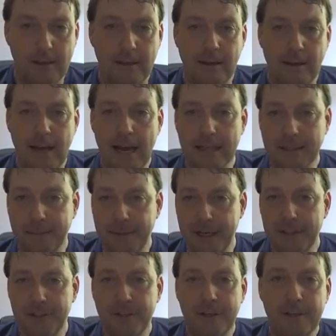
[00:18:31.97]
Has a
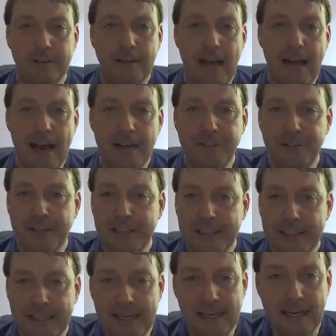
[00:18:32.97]
picture. As you can
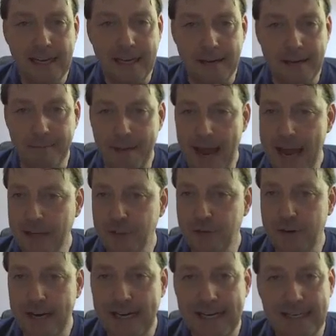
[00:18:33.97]
see, like in past
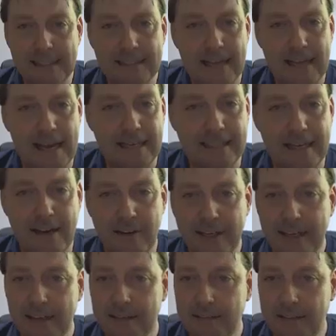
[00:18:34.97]
trainings, I tell
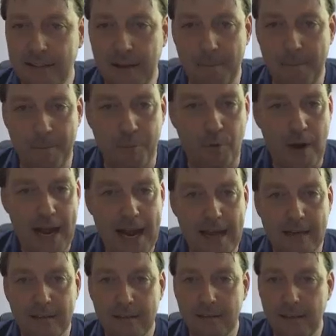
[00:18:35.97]
you,
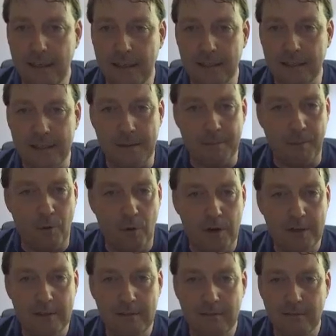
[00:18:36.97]
brand is
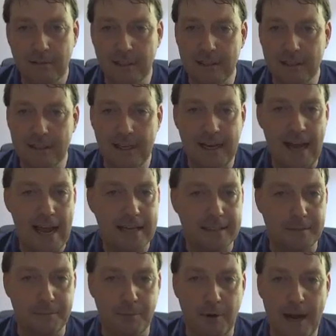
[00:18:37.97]
important. This thing has a
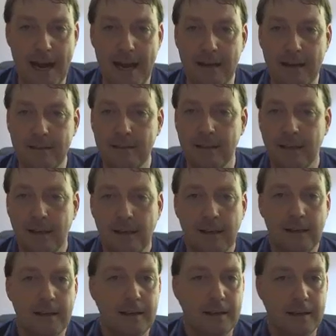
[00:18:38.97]
brand.
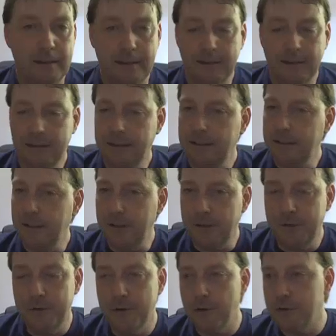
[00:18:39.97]

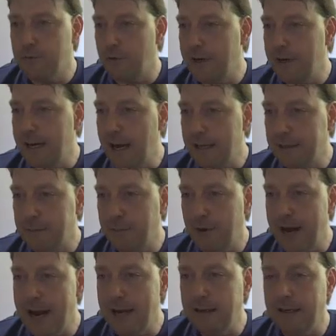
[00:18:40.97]
Who knows where you got the
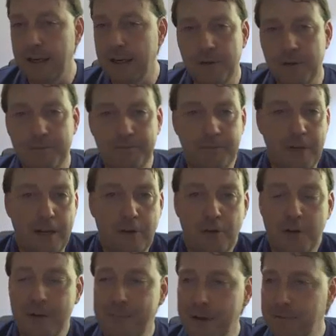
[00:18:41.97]
brand? It could
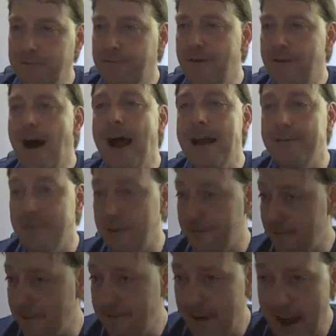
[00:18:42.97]
have been Fiverr
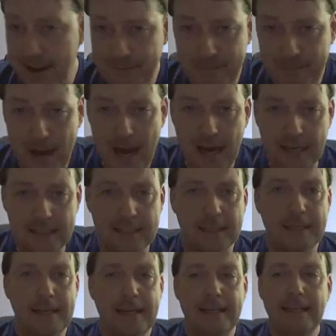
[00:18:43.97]
for $5,
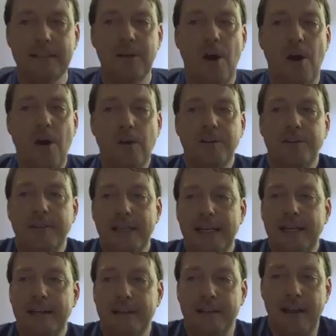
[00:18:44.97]
and that's all you
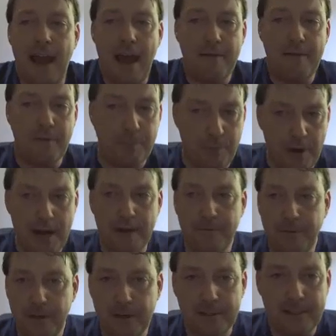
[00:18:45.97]
need to have a brand
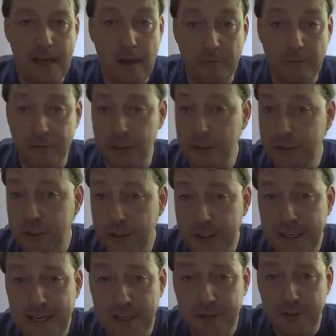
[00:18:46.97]
for yourself. Just your
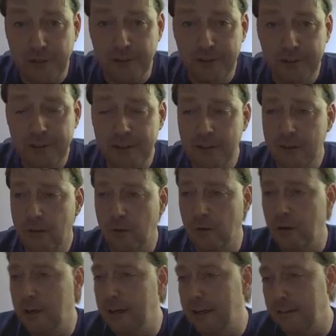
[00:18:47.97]
initials
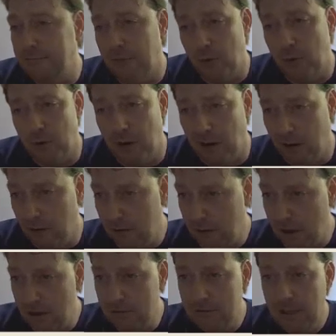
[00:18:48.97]
or a
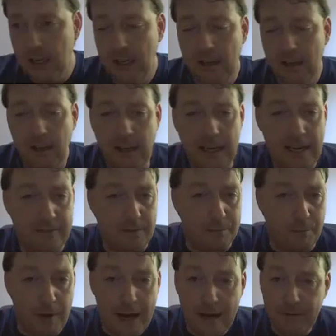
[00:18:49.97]
logo. You have a
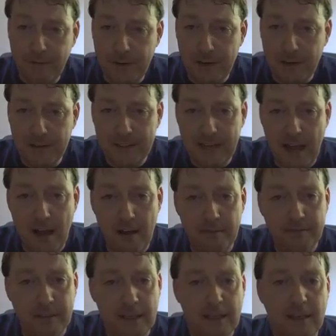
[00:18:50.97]
brand for yourself.
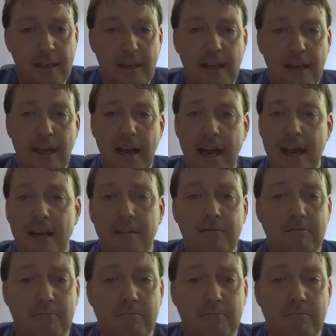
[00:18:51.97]
And